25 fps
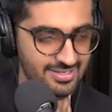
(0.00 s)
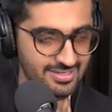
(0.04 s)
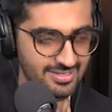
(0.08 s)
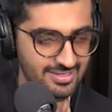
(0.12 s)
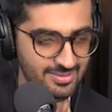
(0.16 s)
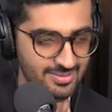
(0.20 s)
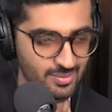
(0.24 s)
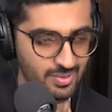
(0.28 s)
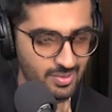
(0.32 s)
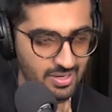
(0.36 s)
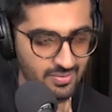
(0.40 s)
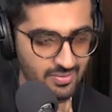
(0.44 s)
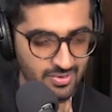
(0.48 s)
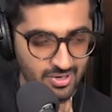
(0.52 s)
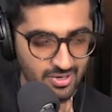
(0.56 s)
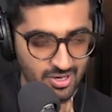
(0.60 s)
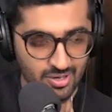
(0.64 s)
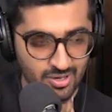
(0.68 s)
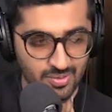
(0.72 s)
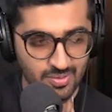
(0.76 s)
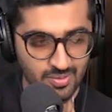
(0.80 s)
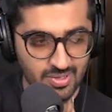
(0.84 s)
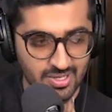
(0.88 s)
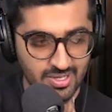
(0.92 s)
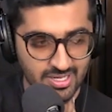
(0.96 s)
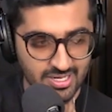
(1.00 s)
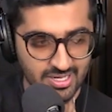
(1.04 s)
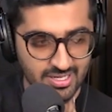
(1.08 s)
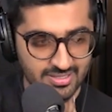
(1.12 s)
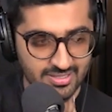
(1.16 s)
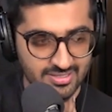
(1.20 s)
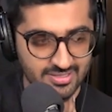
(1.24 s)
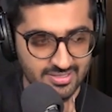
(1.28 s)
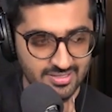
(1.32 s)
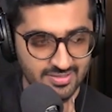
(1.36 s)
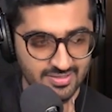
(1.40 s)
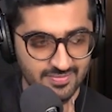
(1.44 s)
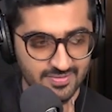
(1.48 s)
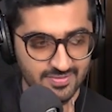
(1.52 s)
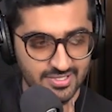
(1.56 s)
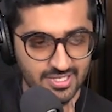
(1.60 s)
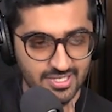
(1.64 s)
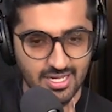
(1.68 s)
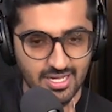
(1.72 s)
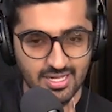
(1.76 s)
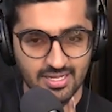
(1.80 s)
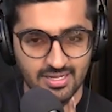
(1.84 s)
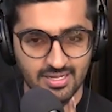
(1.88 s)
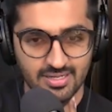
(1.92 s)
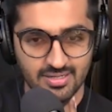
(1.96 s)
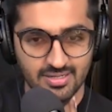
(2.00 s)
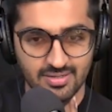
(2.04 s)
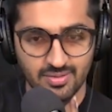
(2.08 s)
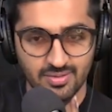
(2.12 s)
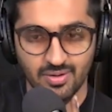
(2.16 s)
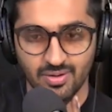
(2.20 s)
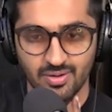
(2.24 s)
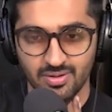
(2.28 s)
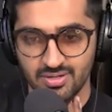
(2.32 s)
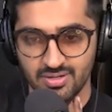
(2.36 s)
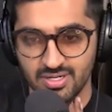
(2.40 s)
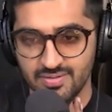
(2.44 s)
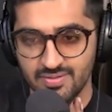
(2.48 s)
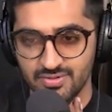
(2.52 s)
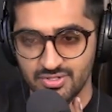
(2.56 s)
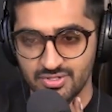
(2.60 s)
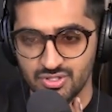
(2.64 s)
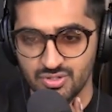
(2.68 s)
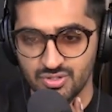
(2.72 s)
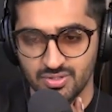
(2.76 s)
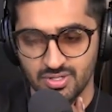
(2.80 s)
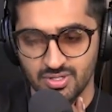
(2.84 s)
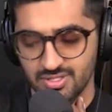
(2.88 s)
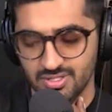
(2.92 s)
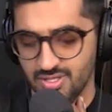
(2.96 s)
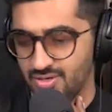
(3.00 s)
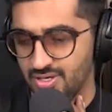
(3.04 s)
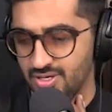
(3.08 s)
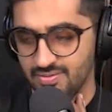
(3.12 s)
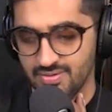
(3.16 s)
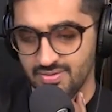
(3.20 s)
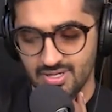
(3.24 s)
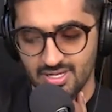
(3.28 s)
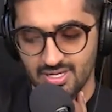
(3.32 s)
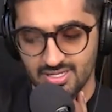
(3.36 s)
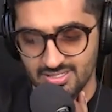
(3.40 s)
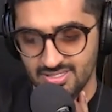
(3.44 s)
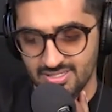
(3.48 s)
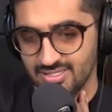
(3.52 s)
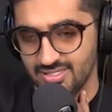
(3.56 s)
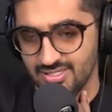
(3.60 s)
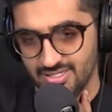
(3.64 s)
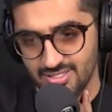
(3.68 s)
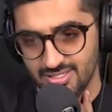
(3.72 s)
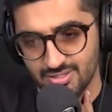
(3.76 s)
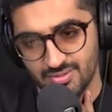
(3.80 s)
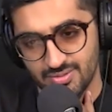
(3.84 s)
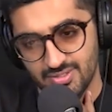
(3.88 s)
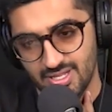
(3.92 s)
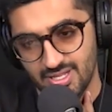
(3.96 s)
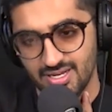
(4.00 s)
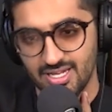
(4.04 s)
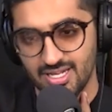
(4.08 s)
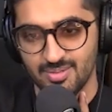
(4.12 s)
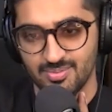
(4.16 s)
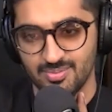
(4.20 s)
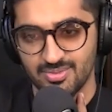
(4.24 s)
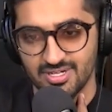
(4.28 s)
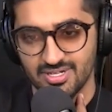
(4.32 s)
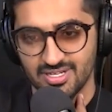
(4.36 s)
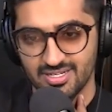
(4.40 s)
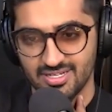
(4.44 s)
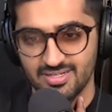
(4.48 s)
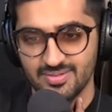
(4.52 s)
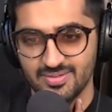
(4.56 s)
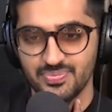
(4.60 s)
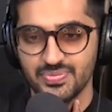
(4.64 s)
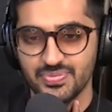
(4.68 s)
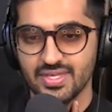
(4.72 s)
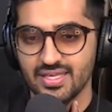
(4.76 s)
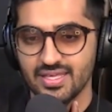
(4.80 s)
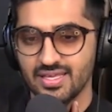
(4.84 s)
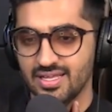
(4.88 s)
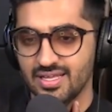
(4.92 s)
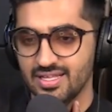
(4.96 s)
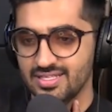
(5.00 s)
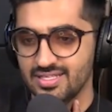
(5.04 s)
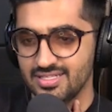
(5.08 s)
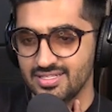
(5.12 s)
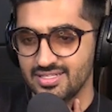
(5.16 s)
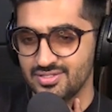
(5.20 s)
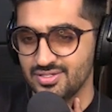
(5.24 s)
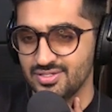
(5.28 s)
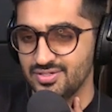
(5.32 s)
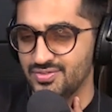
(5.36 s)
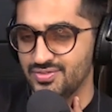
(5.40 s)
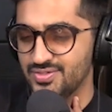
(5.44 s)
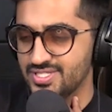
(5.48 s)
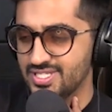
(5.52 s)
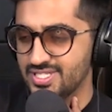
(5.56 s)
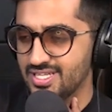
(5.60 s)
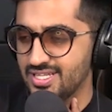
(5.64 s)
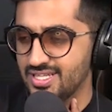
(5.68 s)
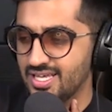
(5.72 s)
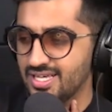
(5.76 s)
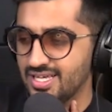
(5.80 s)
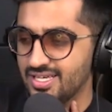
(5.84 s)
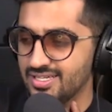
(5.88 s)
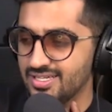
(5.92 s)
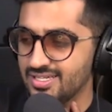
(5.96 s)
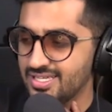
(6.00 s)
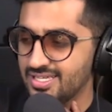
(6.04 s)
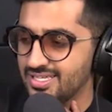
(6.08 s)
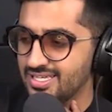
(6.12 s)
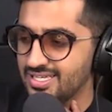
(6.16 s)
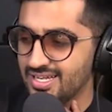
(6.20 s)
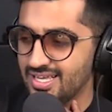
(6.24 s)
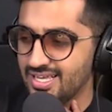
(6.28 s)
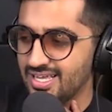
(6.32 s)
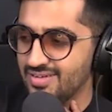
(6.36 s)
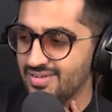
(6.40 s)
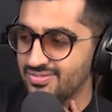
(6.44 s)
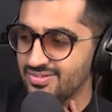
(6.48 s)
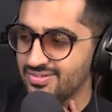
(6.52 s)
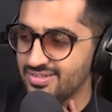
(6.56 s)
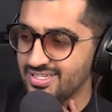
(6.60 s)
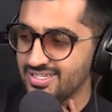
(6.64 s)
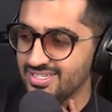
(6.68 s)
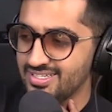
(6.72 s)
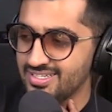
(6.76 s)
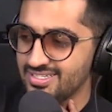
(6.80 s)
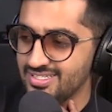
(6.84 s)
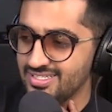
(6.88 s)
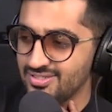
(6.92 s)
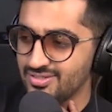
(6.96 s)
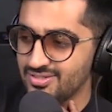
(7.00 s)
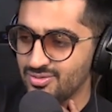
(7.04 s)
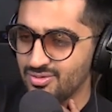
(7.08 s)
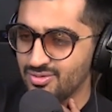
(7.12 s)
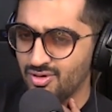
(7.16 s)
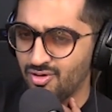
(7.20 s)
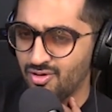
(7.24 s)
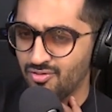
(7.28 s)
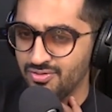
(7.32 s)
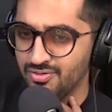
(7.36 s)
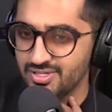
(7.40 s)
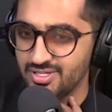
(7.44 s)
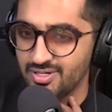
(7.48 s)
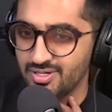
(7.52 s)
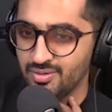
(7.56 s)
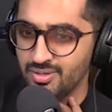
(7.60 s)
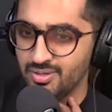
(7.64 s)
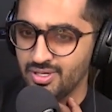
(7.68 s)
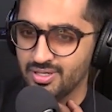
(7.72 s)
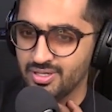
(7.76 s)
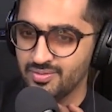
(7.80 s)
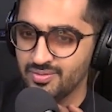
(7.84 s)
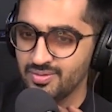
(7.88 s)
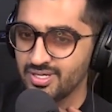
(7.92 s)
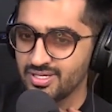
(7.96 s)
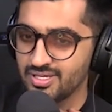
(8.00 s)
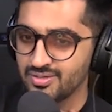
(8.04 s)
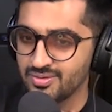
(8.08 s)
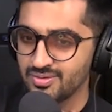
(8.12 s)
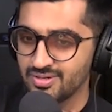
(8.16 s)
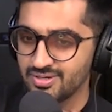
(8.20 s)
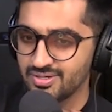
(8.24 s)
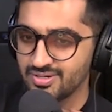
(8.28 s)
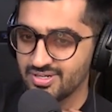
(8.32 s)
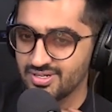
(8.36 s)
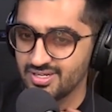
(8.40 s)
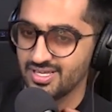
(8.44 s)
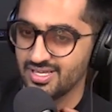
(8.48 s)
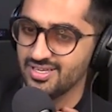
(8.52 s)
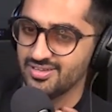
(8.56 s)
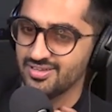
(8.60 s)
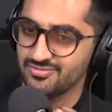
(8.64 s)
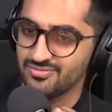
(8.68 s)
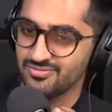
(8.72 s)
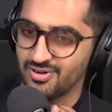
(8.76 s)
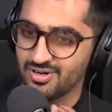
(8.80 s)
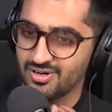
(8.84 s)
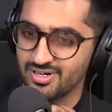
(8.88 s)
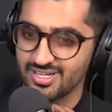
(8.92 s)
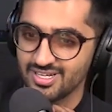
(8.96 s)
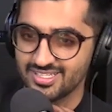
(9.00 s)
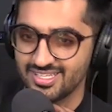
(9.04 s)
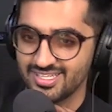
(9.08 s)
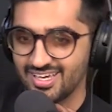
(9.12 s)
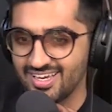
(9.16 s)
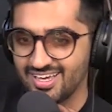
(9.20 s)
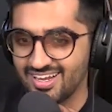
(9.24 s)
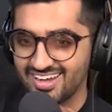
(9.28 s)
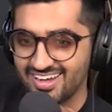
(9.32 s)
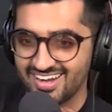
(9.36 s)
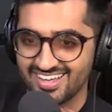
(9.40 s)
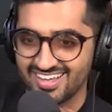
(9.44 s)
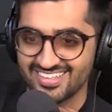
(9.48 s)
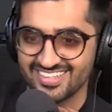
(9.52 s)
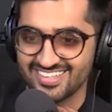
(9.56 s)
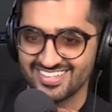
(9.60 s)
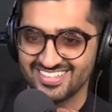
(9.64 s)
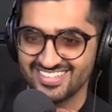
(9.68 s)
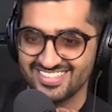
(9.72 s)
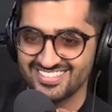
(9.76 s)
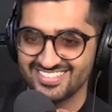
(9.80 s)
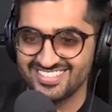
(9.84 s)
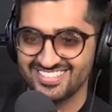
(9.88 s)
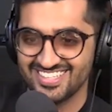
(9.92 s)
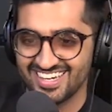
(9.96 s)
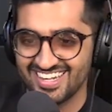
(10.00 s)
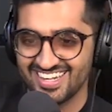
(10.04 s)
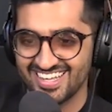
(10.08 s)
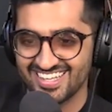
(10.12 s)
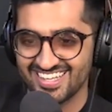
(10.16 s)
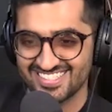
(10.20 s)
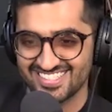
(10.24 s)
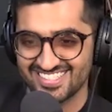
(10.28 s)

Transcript: Wherever I go, I get served chai already with sugar. They don't even ask like, ye to dalna hi padega. Ah. And so if you say like, okay, can I have green tea or coffee? They look at you like you're hey foreigner, kya kar raha hai idhar? Jana hai.